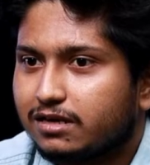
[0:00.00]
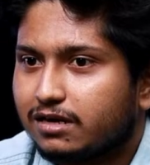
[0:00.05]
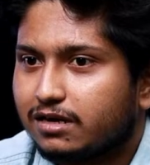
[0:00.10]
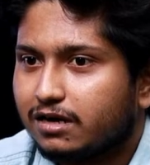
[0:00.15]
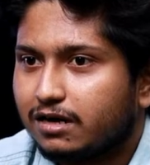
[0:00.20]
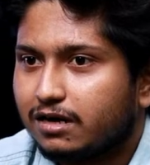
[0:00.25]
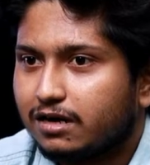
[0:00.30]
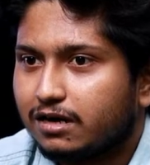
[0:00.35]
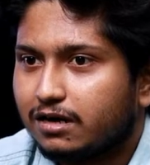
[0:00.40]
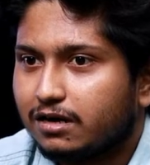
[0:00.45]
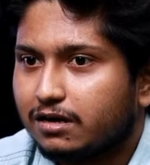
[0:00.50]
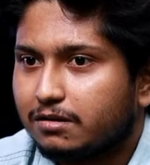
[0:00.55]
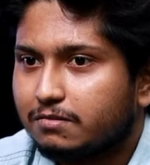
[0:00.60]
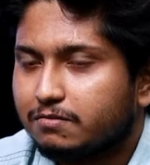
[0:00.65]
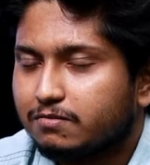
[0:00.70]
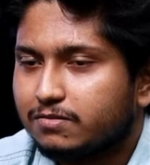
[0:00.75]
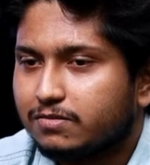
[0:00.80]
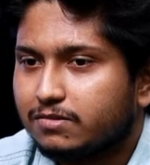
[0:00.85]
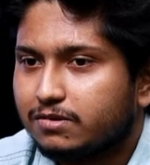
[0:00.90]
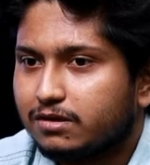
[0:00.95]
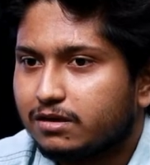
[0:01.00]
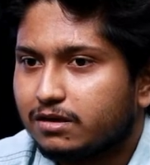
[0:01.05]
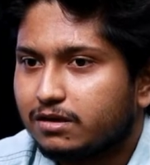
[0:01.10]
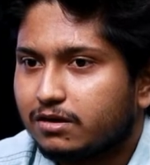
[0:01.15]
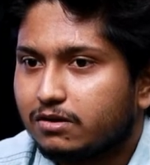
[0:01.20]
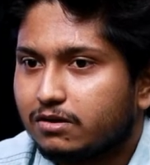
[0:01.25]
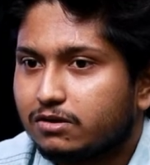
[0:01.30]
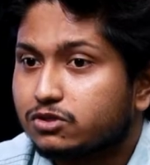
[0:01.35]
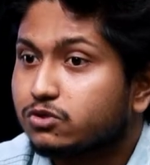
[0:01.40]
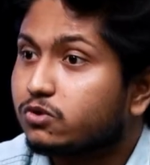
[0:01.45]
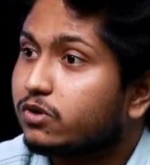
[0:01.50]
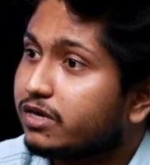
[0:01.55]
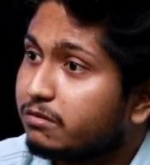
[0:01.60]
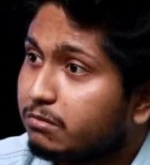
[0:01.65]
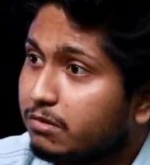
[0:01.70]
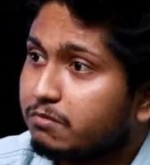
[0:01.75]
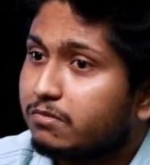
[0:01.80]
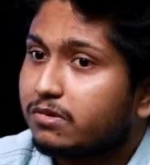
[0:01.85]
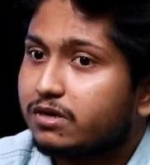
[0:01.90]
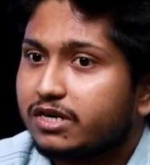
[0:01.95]
Um, also, I
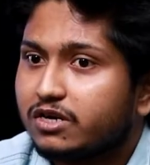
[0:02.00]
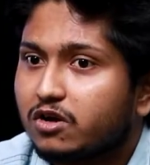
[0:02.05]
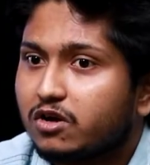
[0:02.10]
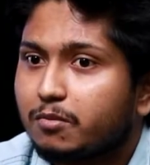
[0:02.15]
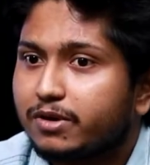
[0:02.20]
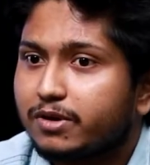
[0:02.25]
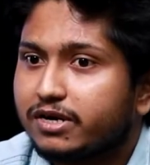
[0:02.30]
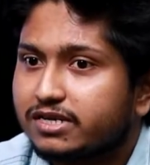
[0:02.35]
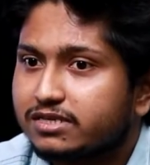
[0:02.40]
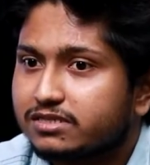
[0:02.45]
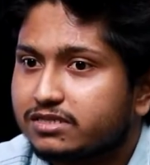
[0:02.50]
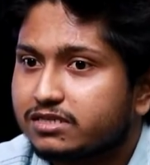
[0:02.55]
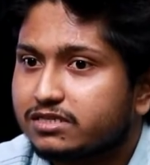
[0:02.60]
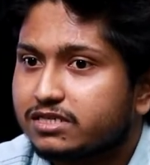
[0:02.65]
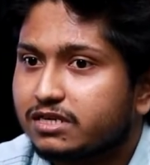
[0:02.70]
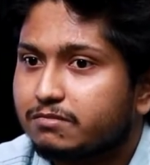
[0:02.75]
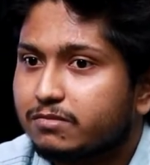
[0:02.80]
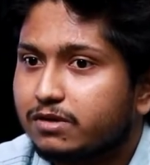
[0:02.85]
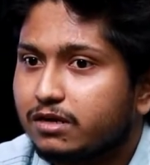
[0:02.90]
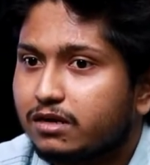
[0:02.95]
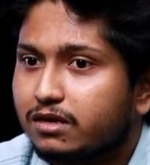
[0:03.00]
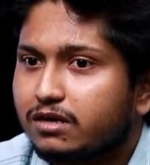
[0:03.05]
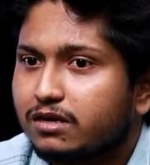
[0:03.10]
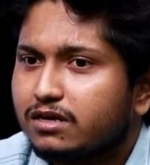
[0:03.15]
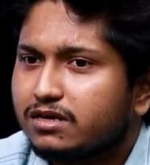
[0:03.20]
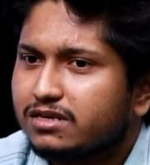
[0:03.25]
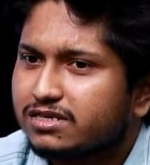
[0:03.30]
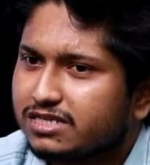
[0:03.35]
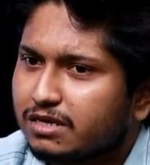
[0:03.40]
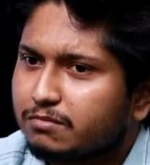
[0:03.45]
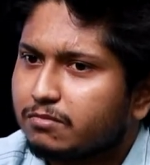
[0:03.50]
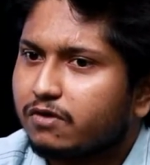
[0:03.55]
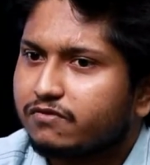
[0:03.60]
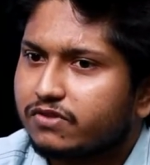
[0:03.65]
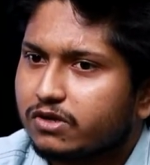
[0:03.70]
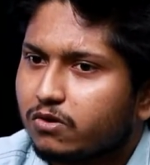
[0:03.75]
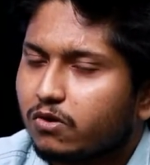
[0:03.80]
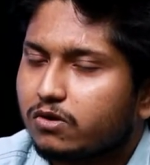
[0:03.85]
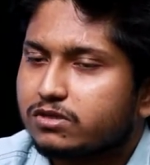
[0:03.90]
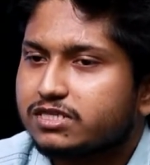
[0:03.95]
remember in operating system uh, some of
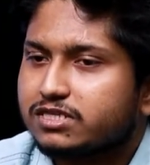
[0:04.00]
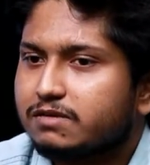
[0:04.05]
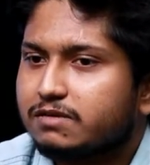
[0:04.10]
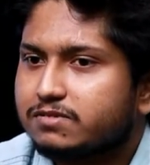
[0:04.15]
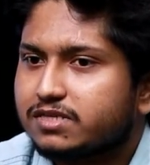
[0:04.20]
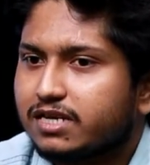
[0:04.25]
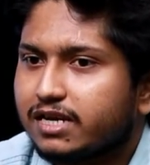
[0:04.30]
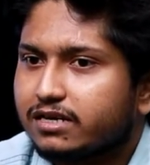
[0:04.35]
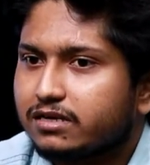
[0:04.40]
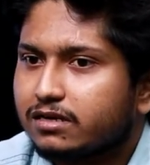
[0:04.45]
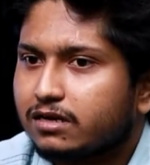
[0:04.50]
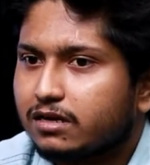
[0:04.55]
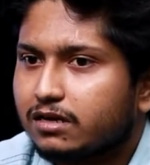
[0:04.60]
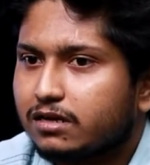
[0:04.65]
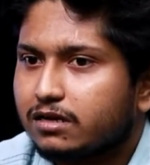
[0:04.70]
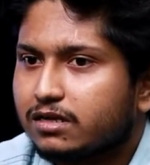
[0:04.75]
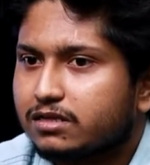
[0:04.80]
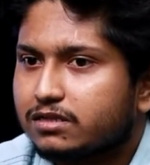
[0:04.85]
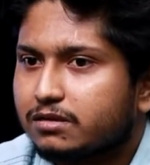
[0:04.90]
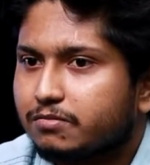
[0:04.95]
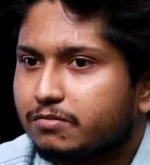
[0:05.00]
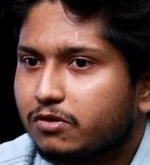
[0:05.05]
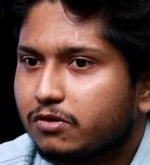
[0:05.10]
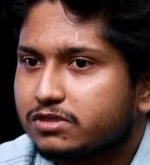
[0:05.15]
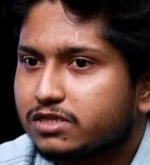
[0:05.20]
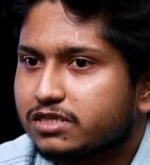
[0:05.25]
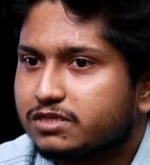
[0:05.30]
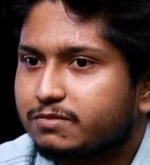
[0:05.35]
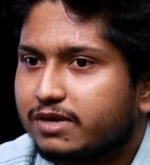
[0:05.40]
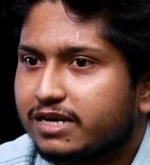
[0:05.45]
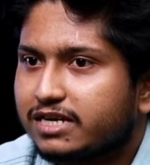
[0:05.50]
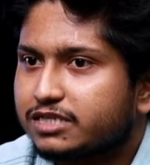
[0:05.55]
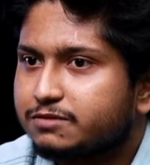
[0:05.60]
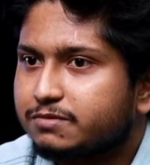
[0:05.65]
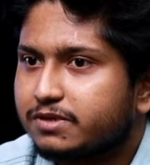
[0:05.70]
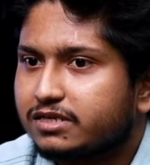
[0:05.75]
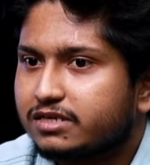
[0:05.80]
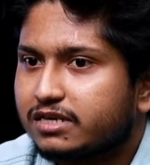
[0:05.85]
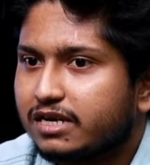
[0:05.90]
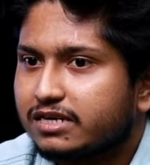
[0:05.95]
the concepts like uh, in the process
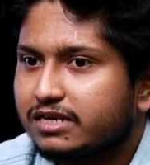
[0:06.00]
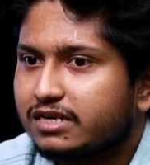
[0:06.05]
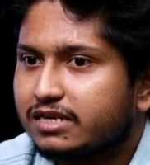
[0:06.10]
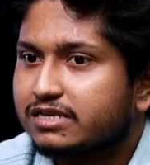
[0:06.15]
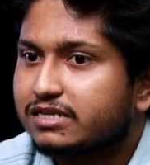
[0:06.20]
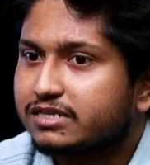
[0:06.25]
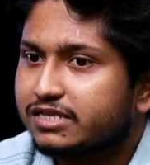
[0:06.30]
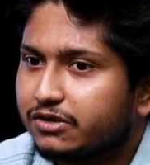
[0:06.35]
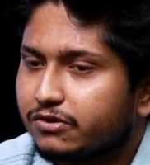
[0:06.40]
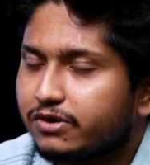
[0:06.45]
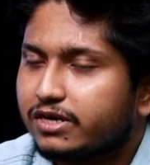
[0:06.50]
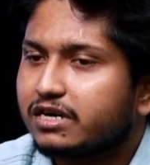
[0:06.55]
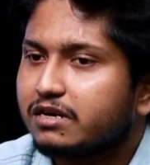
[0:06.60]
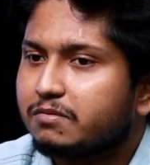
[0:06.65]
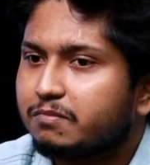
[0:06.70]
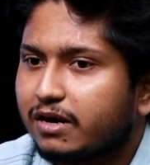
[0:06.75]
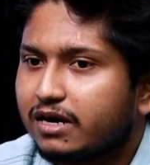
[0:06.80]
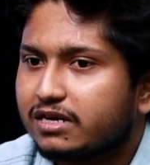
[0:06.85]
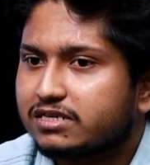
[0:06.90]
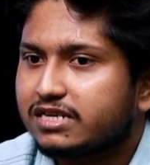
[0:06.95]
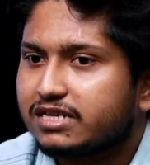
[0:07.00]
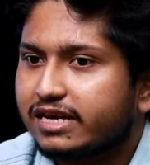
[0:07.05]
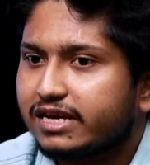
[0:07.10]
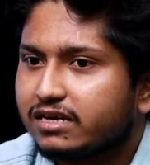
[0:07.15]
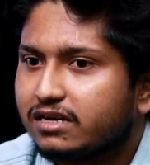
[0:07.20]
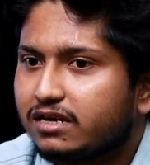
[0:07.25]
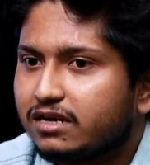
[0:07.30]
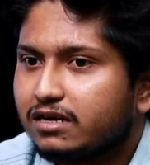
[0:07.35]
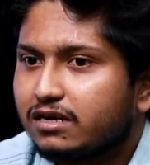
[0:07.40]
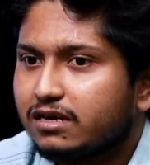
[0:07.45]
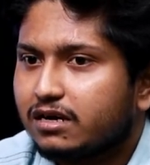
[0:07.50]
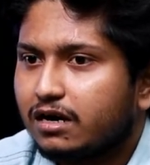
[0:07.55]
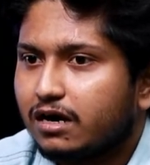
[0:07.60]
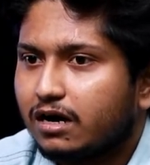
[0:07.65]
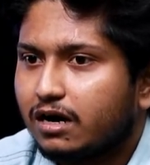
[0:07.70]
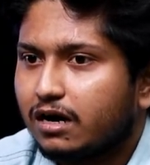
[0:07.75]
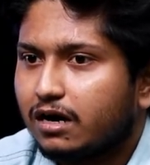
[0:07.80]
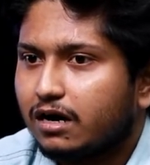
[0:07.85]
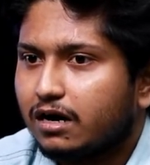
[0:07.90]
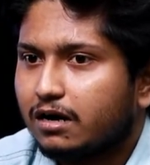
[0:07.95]
management and then the theoretical parts like
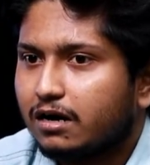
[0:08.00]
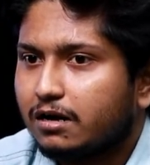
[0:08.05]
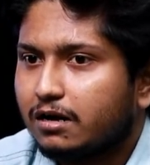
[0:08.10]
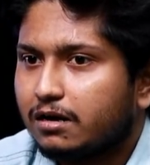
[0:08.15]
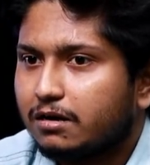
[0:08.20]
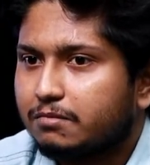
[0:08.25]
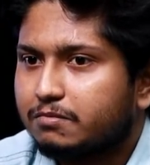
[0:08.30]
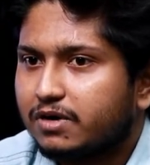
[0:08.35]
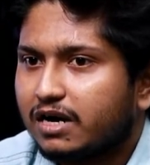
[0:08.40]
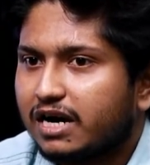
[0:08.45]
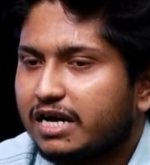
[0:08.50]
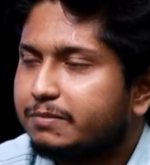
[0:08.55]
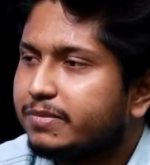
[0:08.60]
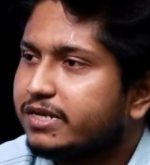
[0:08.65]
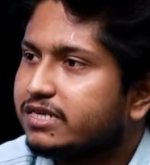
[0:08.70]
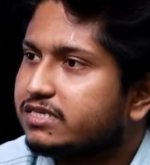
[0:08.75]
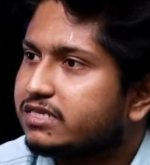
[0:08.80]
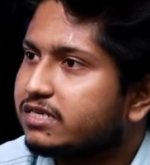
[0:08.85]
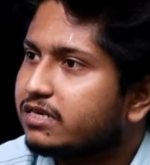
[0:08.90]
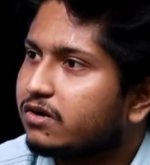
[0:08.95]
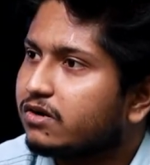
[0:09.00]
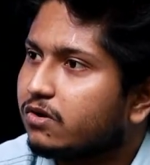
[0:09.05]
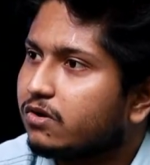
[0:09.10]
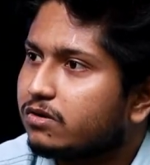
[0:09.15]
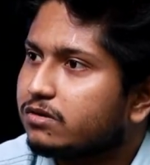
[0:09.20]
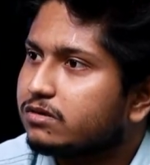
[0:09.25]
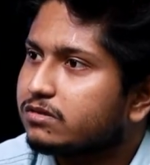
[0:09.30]
um, IPC and all.